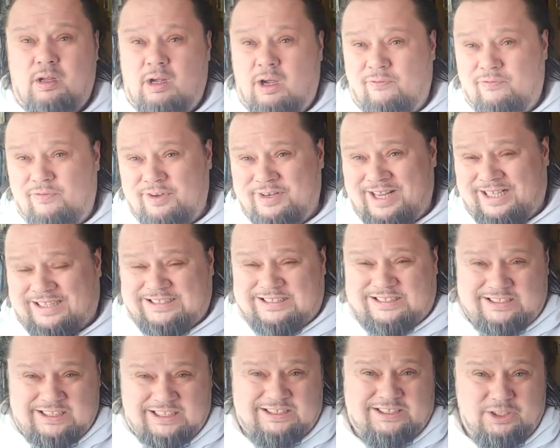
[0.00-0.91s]
of the next
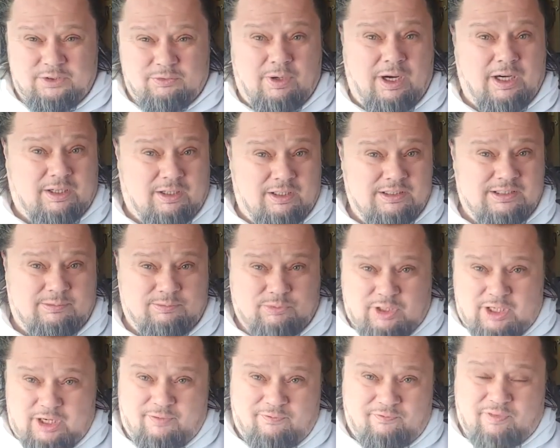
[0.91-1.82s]
60 records I'm
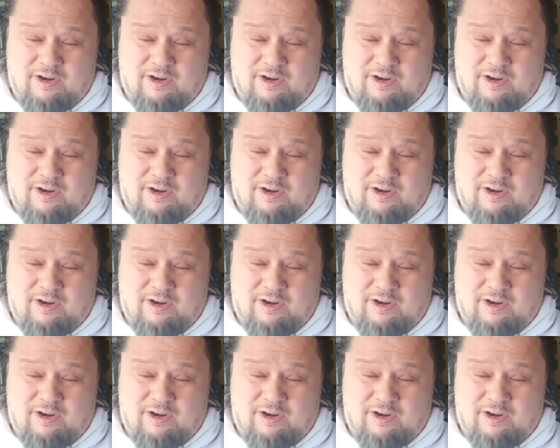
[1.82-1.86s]
trying to